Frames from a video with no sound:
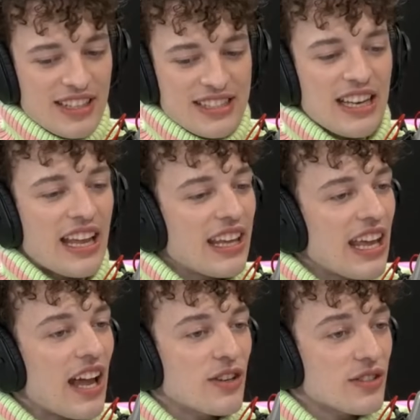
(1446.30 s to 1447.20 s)
he said like,
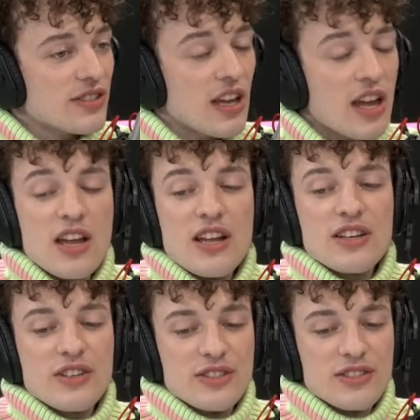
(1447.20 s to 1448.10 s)
yeah, just
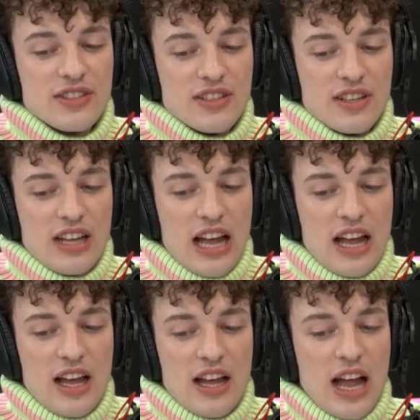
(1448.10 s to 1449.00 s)

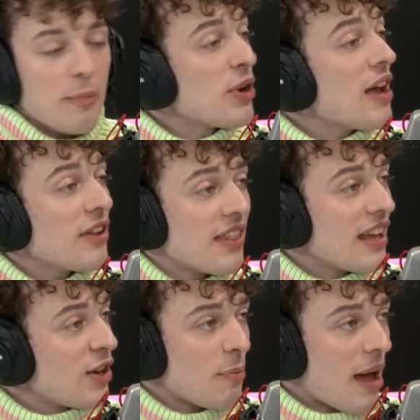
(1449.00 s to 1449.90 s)
I put everything
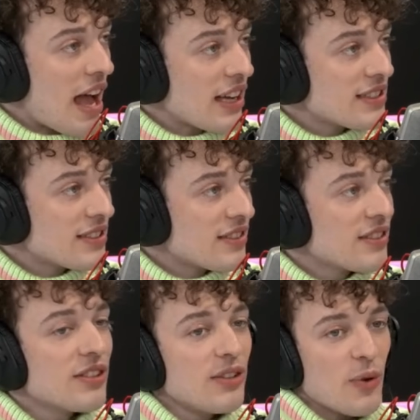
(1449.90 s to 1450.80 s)
in your bags,
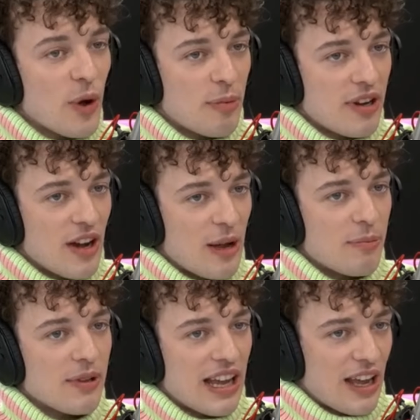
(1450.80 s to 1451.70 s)
you open it up
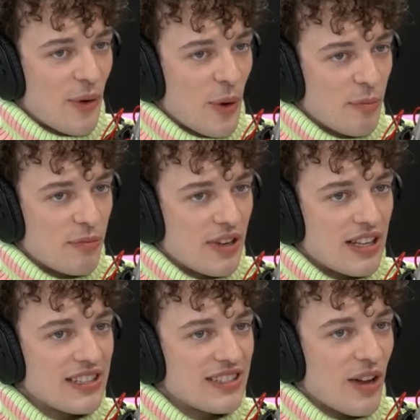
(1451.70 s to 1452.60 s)
like at home.
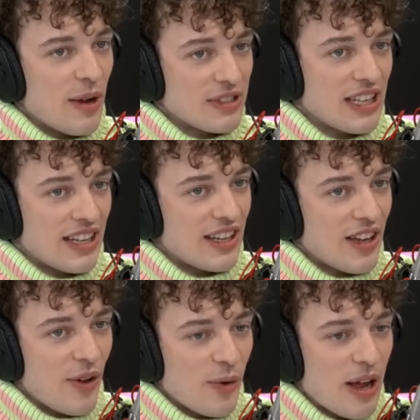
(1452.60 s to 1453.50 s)
And so I was like,
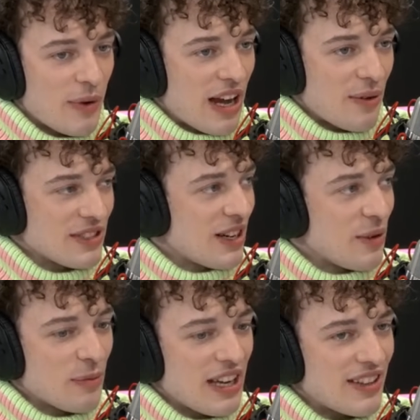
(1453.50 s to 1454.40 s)
oh, when I was at
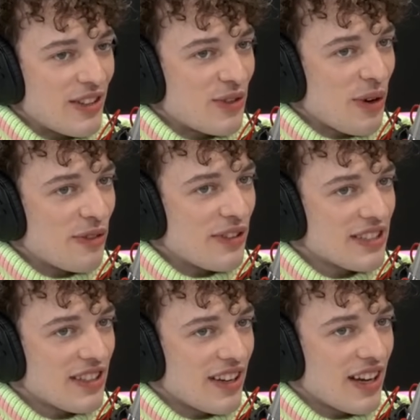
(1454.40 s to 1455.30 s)
home, like the trophy's
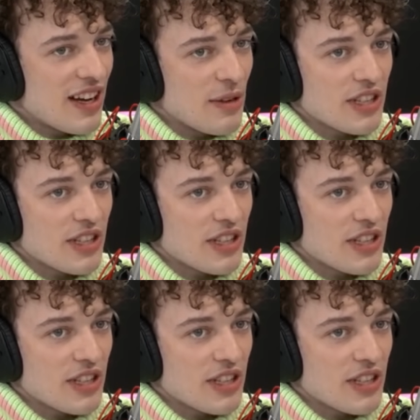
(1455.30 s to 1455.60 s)
not here. And he was